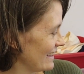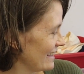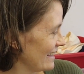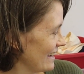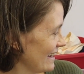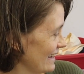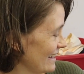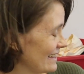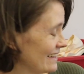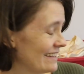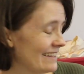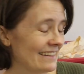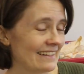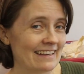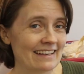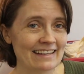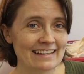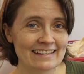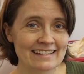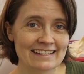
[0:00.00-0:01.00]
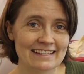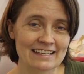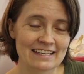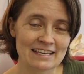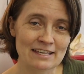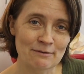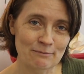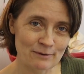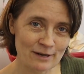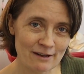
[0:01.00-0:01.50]
yeah,
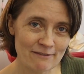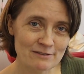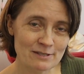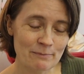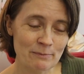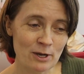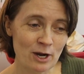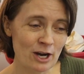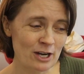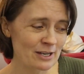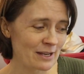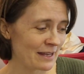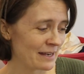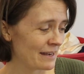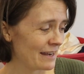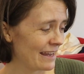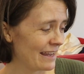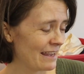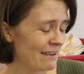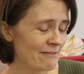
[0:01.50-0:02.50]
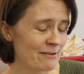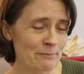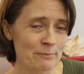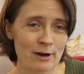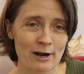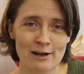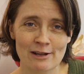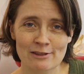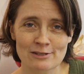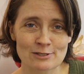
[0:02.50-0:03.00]
get rid of some yarn. And even
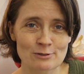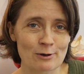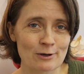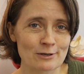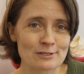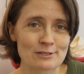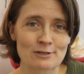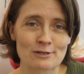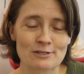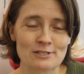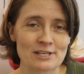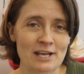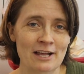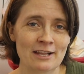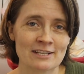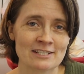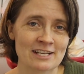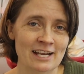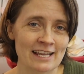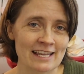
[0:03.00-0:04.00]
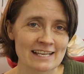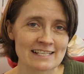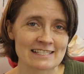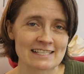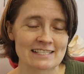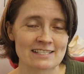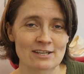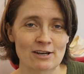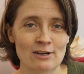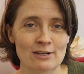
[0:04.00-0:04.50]
part of the Scorched Earth Challenge, I guess,
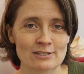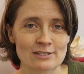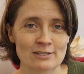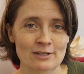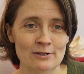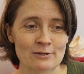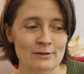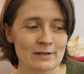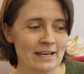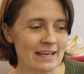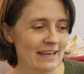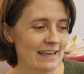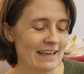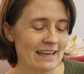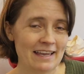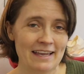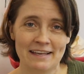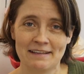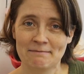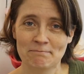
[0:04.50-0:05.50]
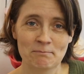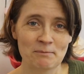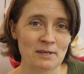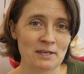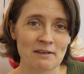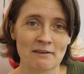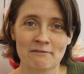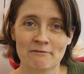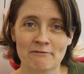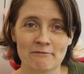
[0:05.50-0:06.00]
is to also
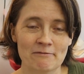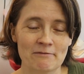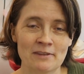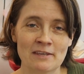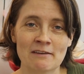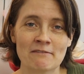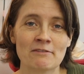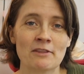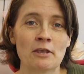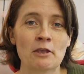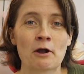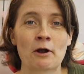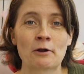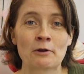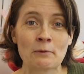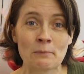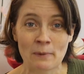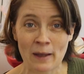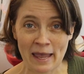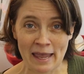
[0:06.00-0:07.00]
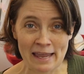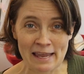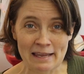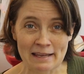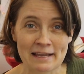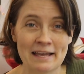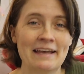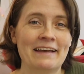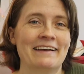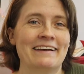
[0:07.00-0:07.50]
give the yarn
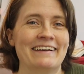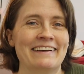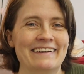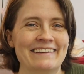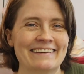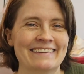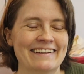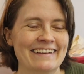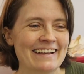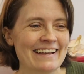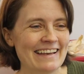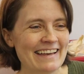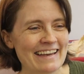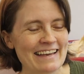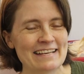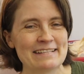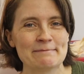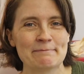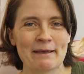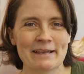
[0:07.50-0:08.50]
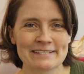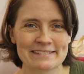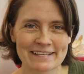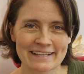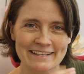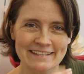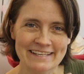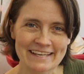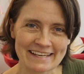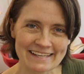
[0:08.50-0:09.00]
away. It's
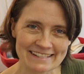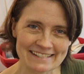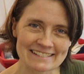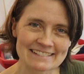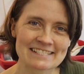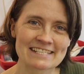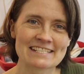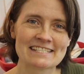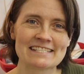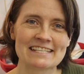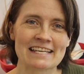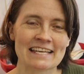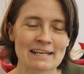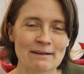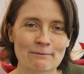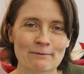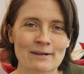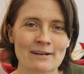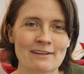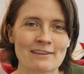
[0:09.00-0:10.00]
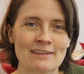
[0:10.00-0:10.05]
basically just to get rid